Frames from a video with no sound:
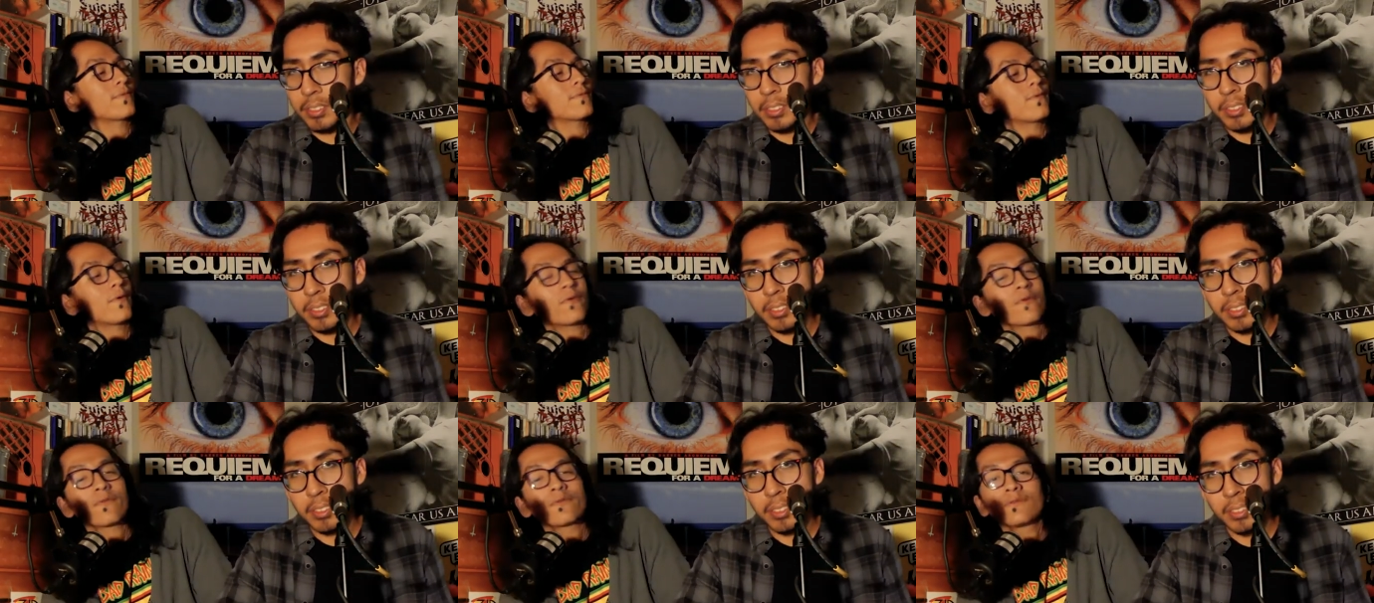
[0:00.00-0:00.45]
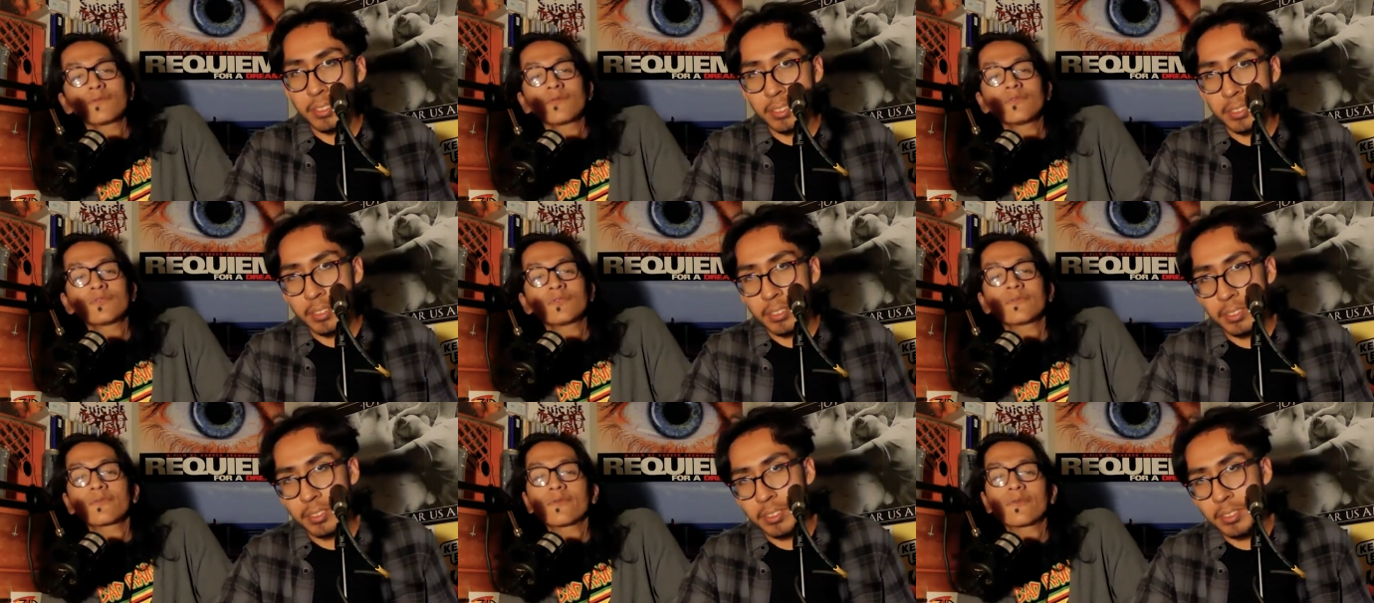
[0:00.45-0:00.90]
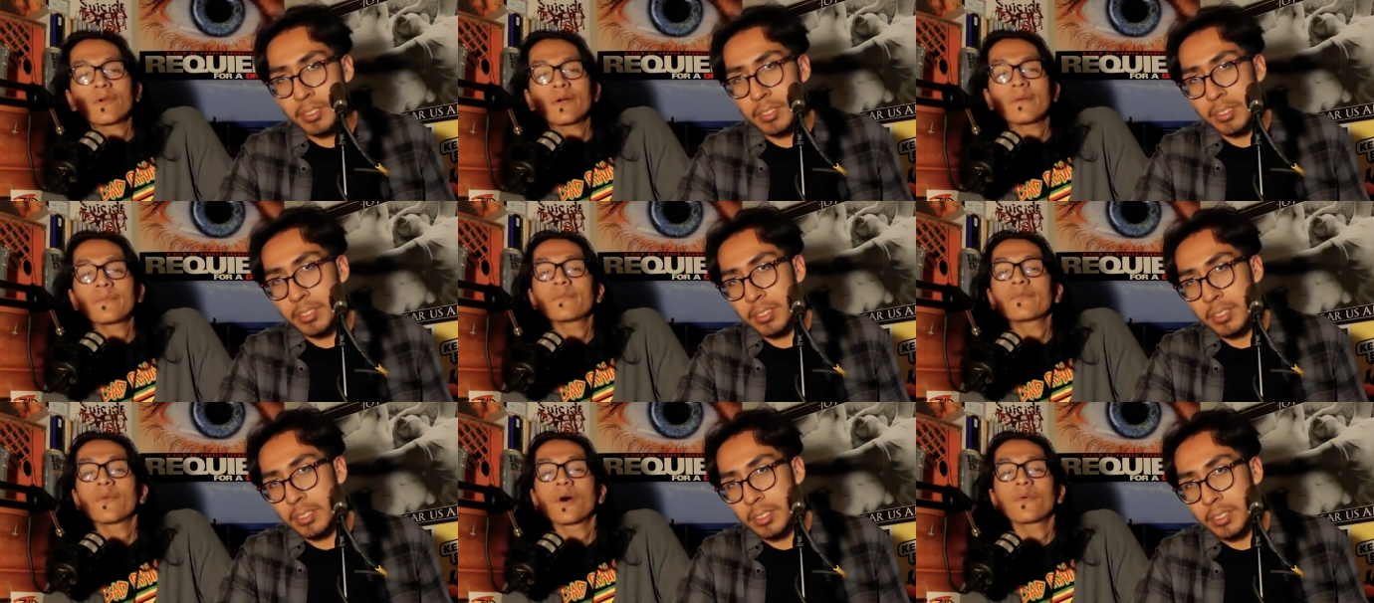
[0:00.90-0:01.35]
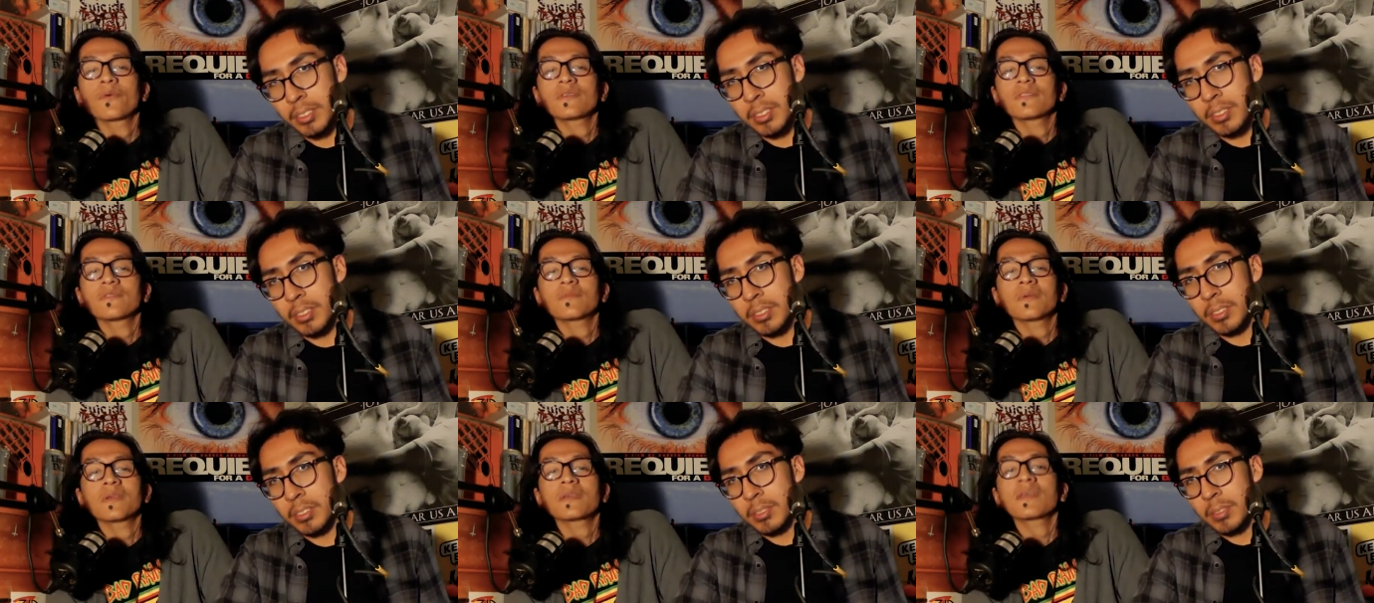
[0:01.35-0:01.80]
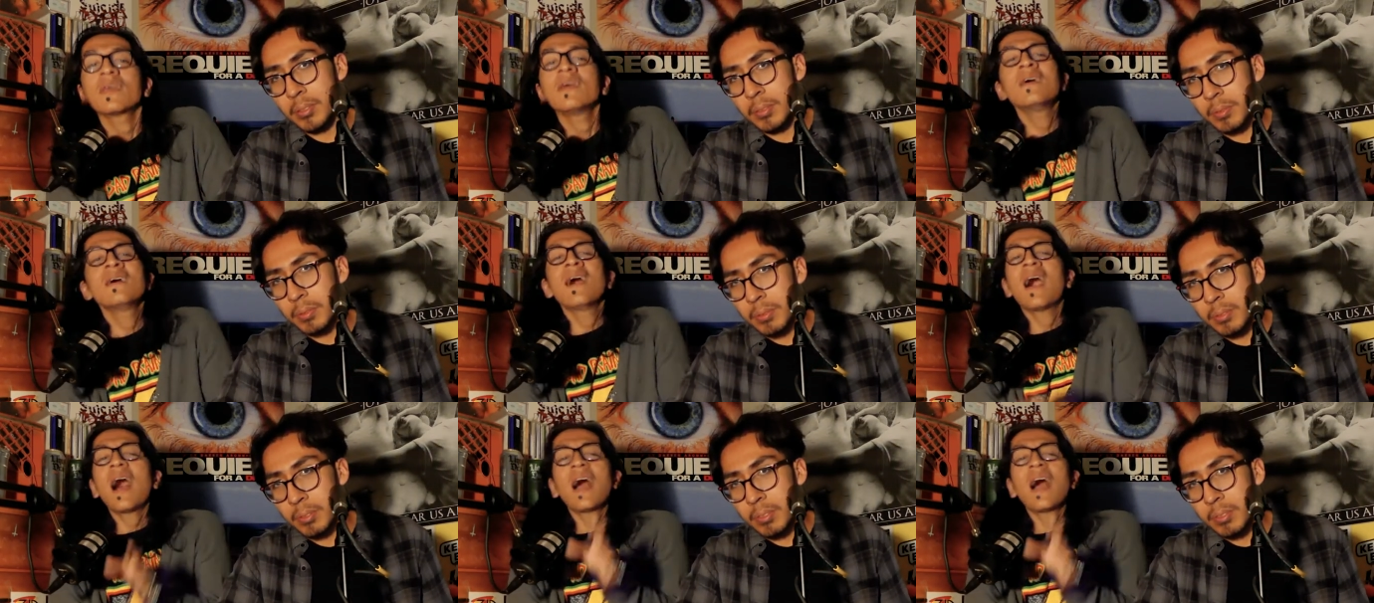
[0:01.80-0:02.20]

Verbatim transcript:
Speaker 1: Have a photo of Lucifer up while we speak.